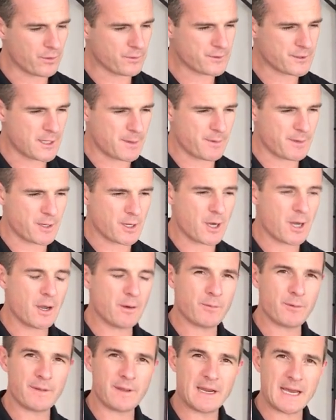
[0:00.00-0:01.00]
long time
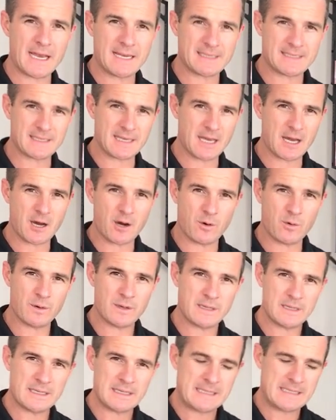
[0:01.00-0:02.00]
ago with an
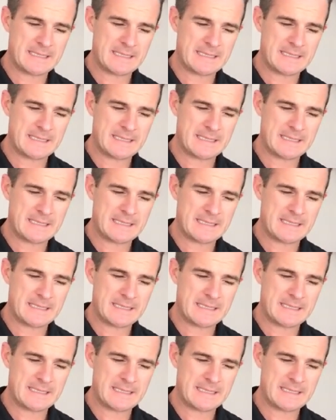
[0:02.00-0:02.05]
ACL